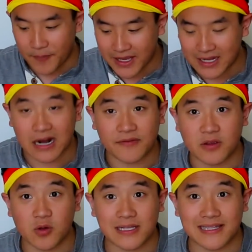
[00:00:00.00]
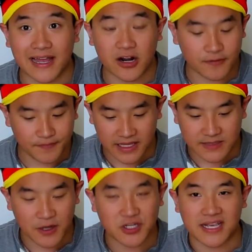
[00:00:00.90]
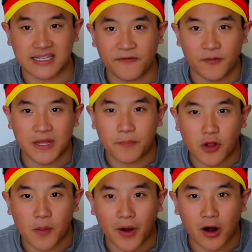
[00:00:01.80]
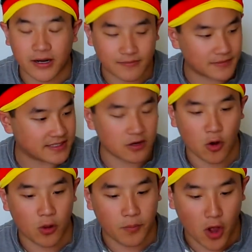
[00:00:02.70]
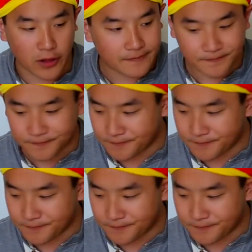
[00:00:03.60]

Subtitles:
pick it out of the noodles later, it's much easier for me to pull apart. It's not a whole ball.